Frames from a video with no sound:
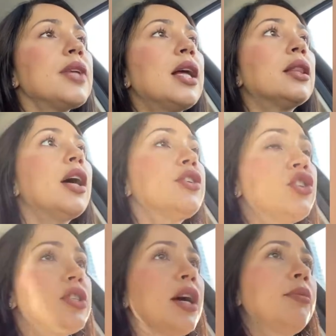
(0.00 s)
at
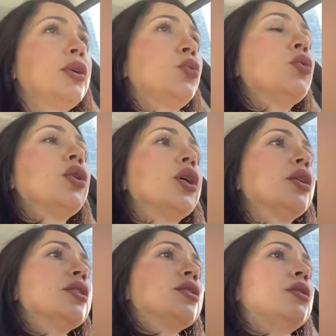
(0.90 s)
lunchtime at
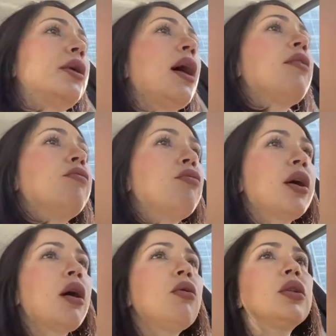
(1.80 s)
work, so I have
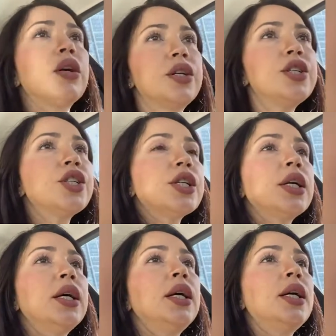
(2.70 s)
1 hour lunch,
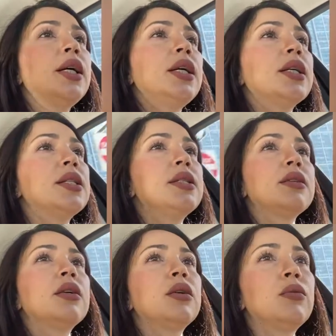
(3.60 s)
and
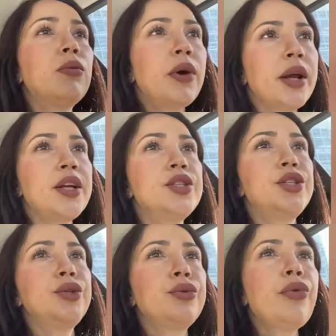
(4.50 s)
what I
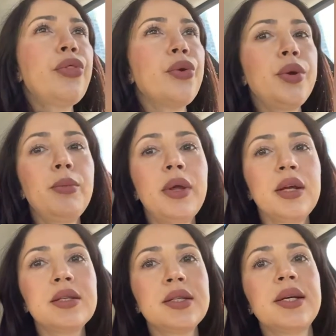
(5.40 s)
do, 30
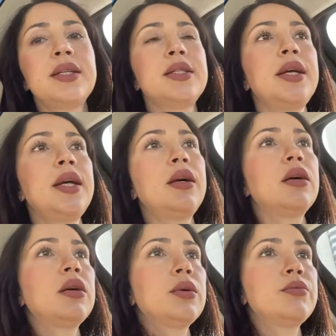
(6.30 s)
minutes I take
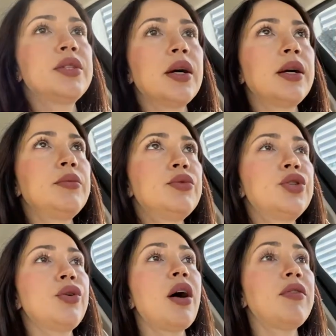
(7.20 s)
time
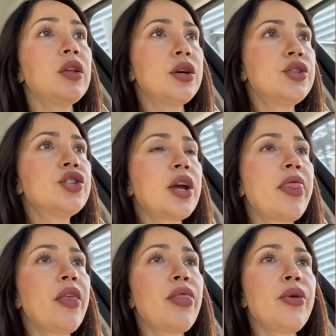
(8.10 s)
to have a lunch,
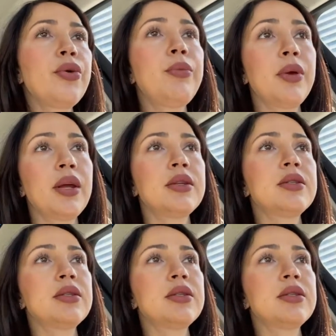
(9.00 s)
and then 30-minute